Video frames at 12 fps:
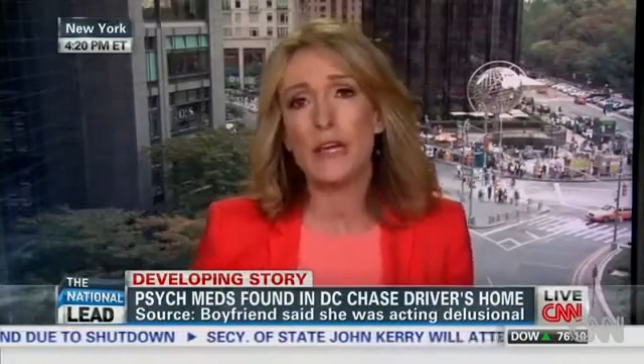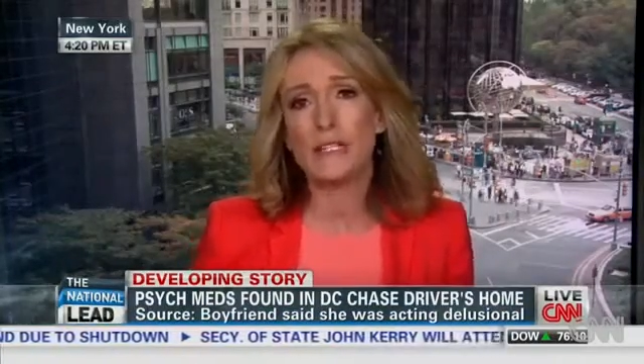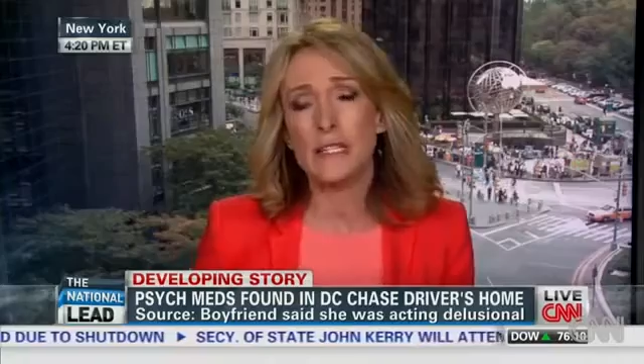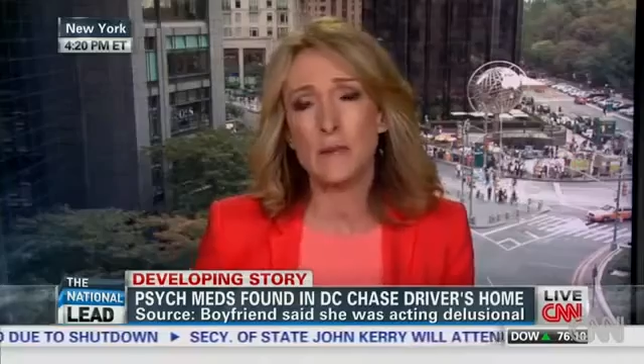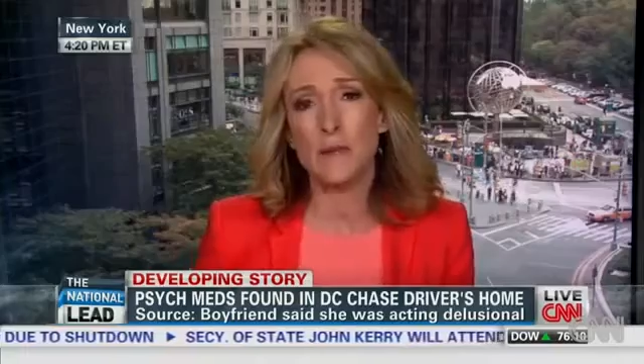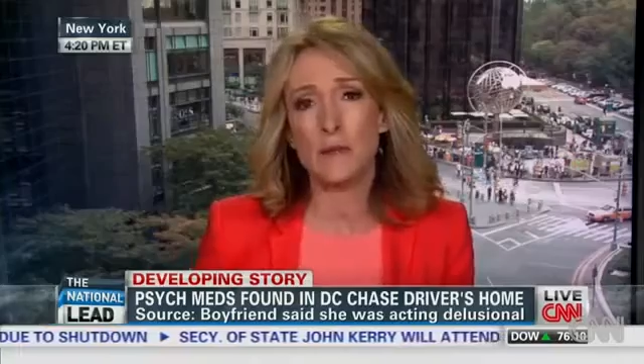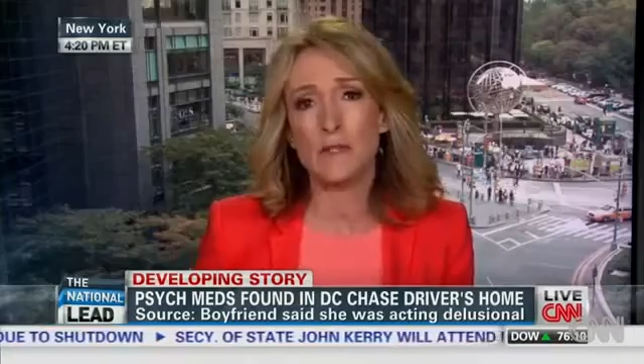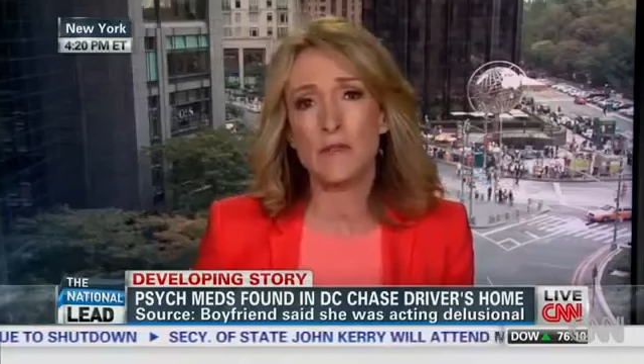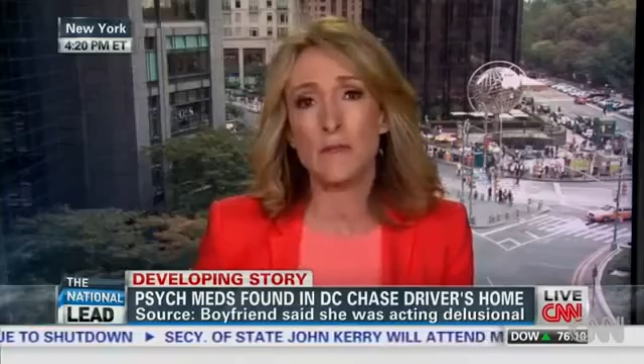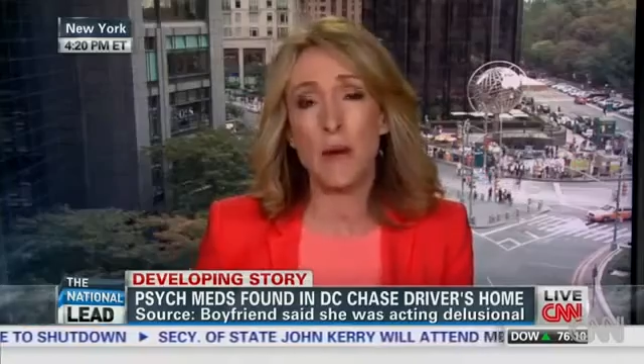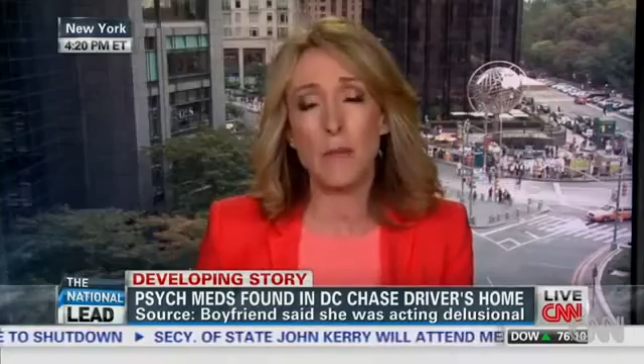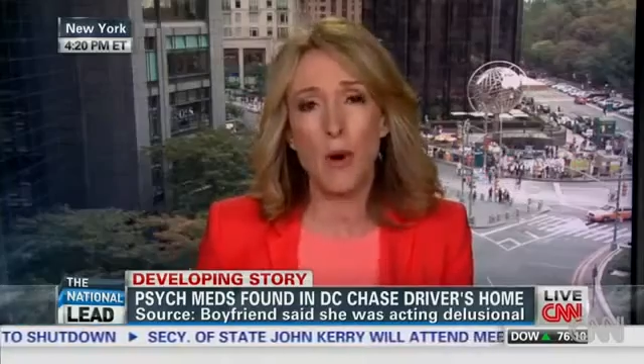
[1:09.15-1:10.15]
symptoms
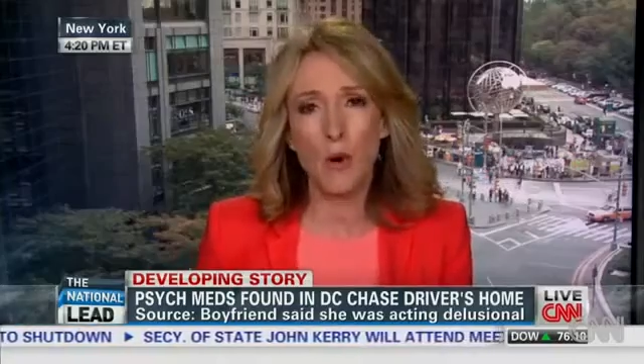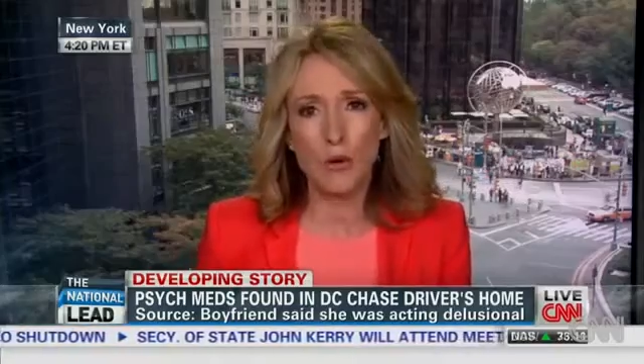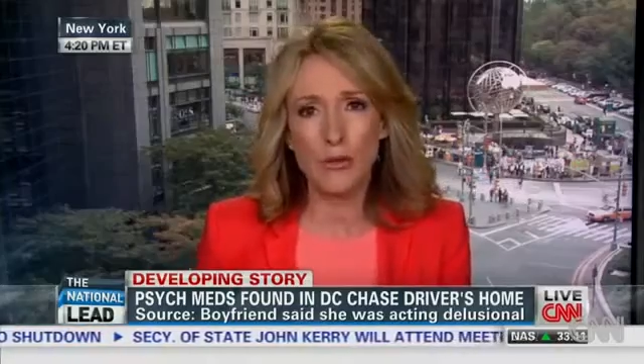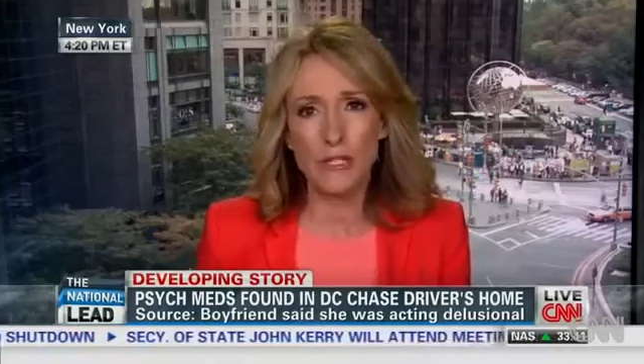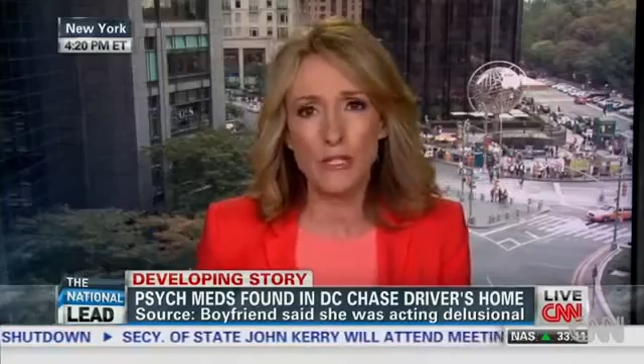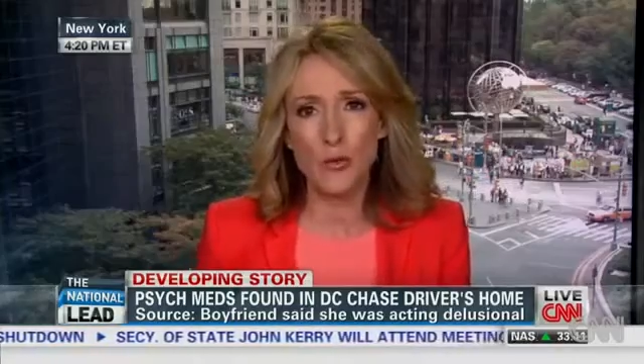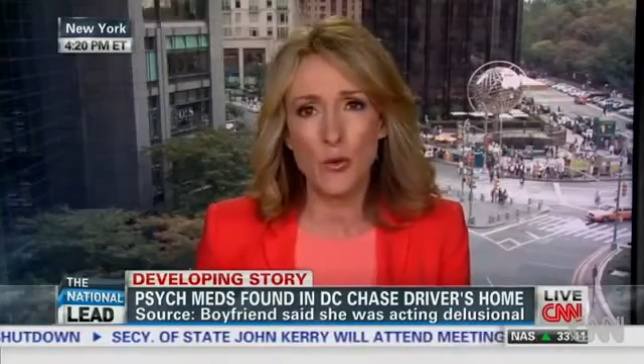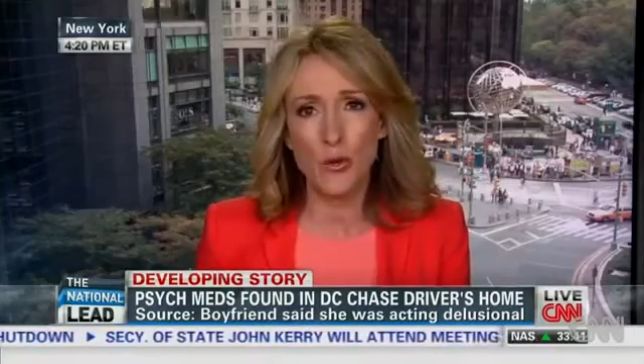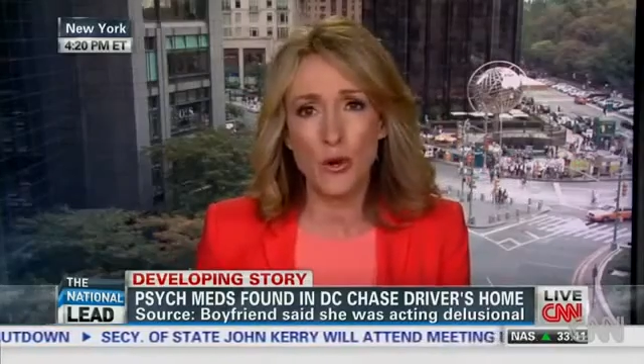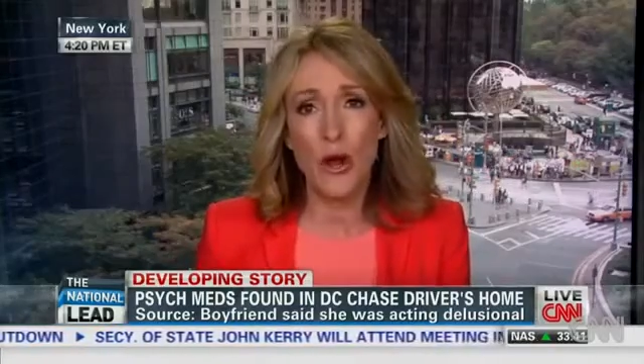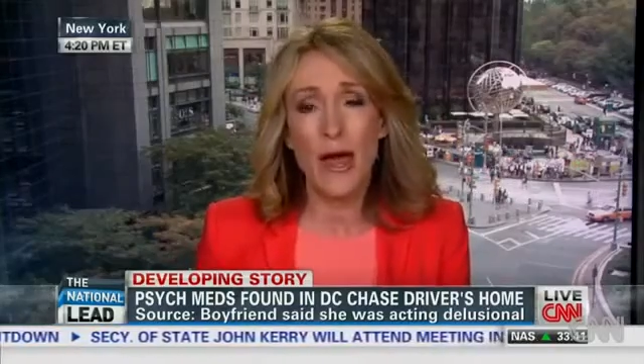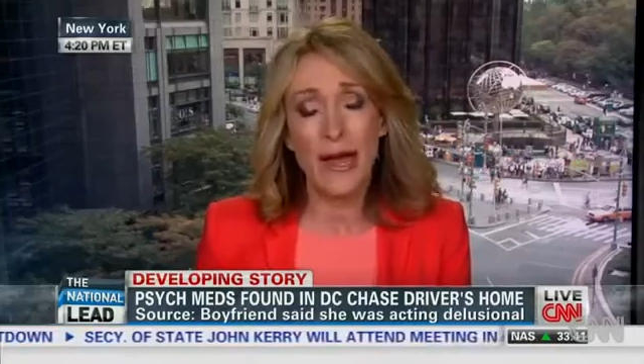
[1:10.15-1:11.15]
of bipolar
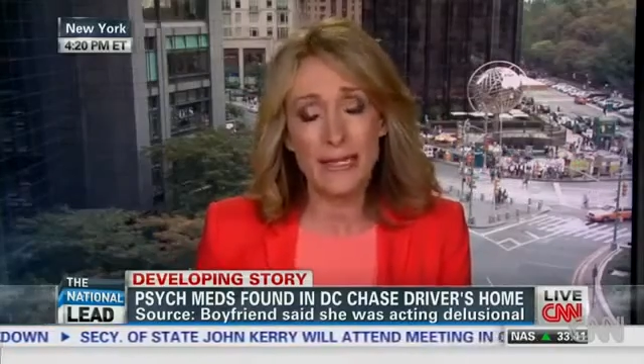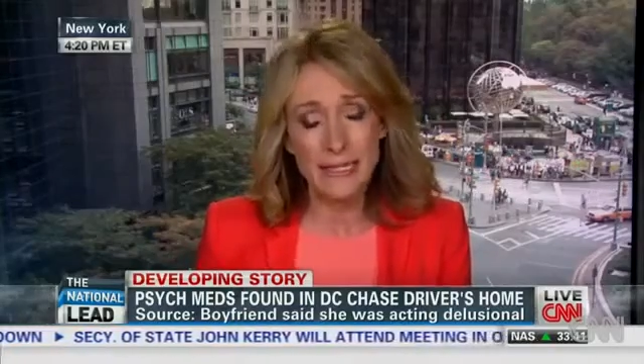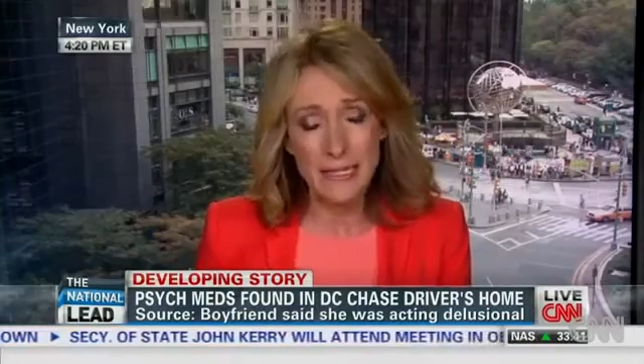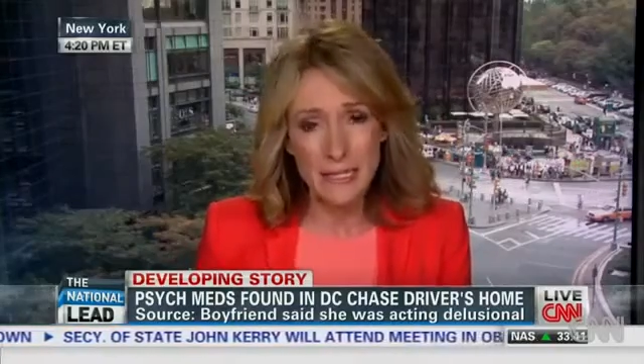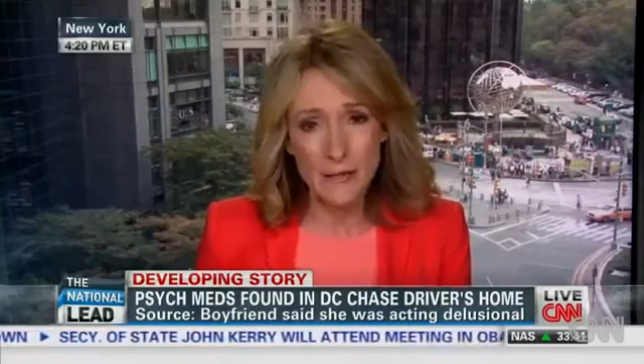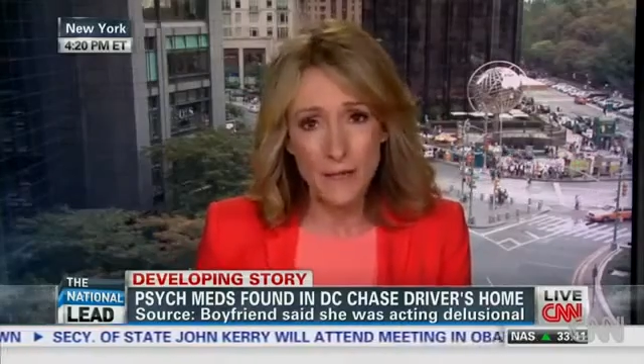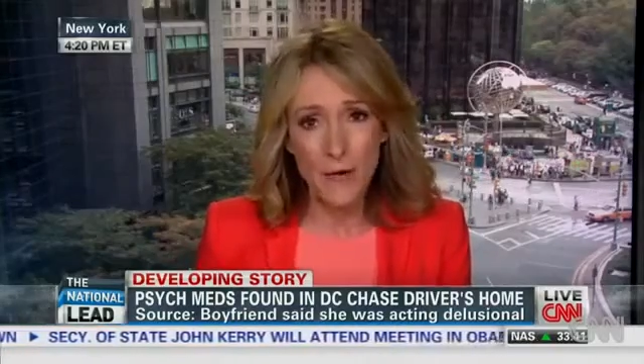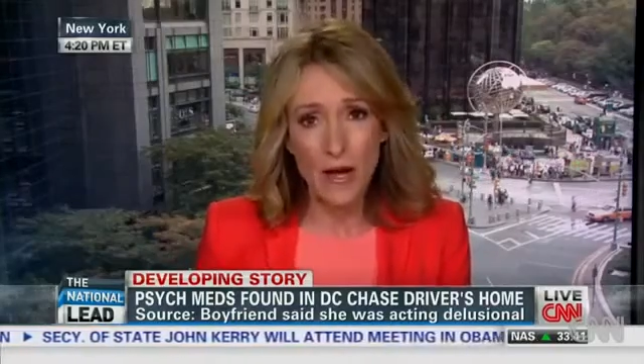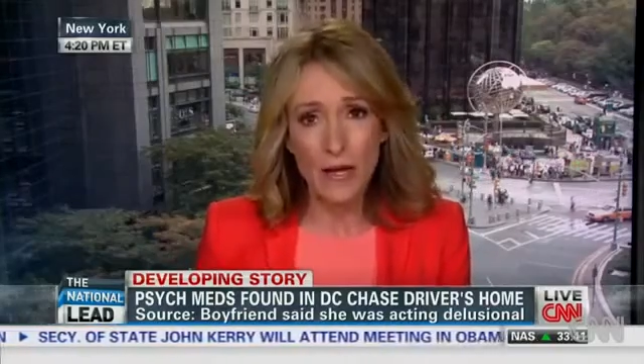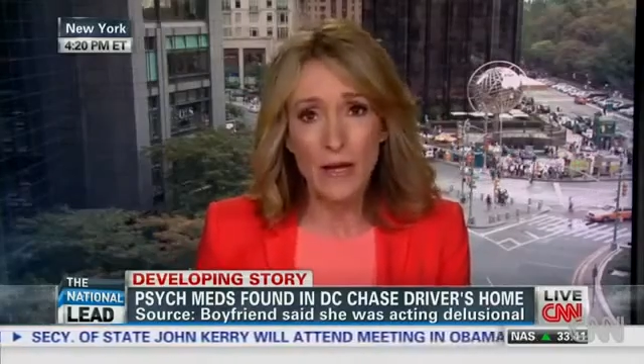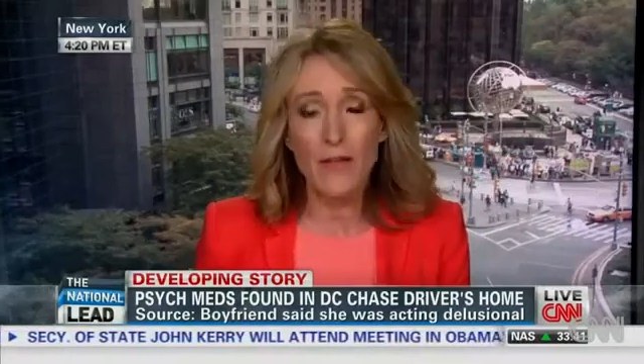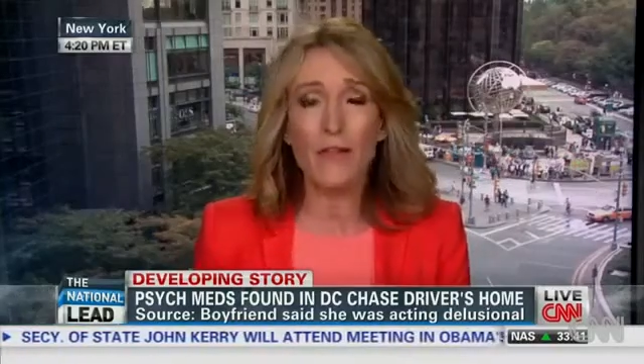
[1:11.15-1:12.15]
disorder and
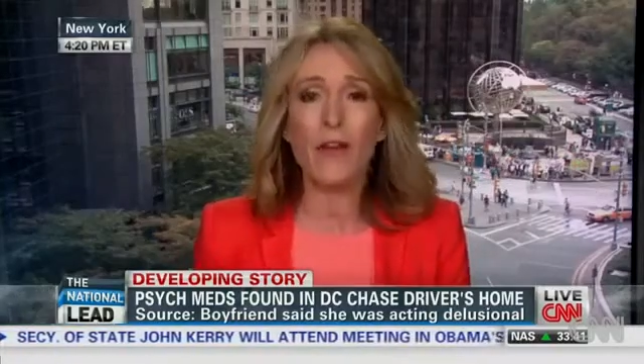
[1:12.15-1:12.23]
schizophrenia.